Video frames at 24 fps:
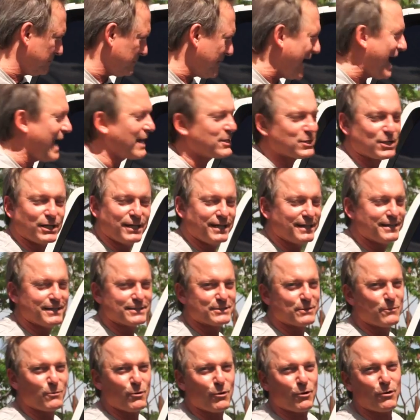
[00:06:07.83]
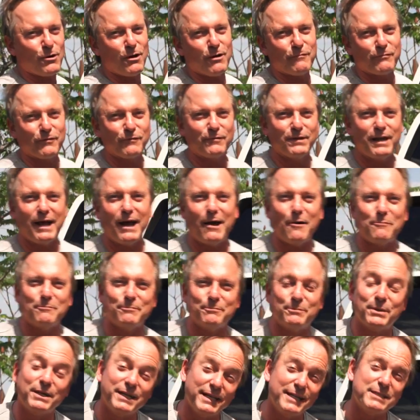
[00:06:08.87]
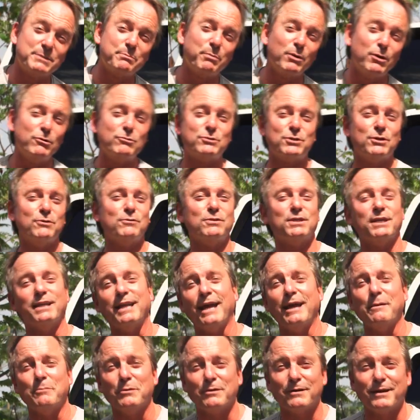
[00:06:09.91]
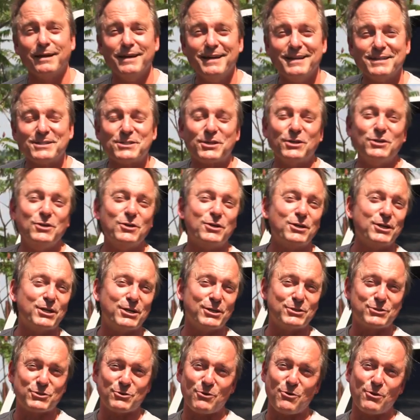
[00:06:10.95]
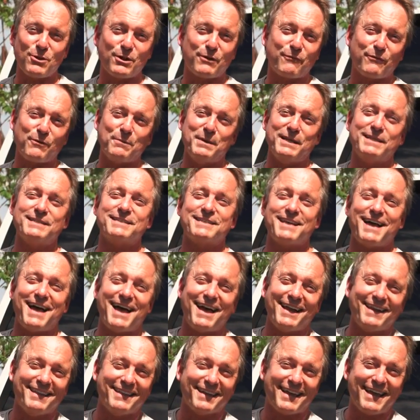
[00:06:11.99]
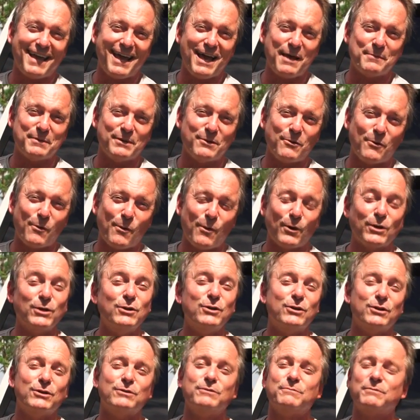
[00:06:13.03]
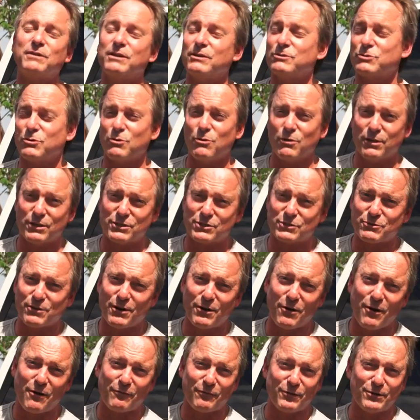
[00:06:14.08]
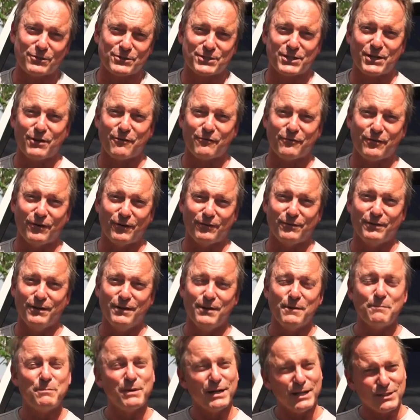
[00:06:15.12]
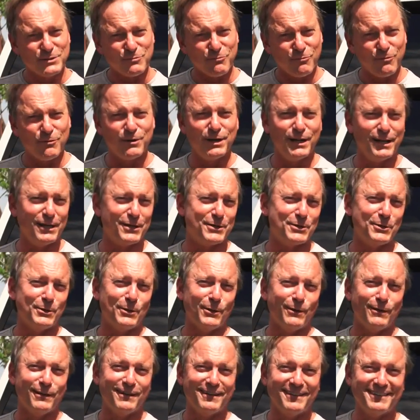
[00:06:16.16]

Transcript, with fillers: Actually, it doesn't work off of an album, but it is Bluetooth enabled. So you can control it from inside the cabin, or you can control it straight off of your cell phone. But it's really cool.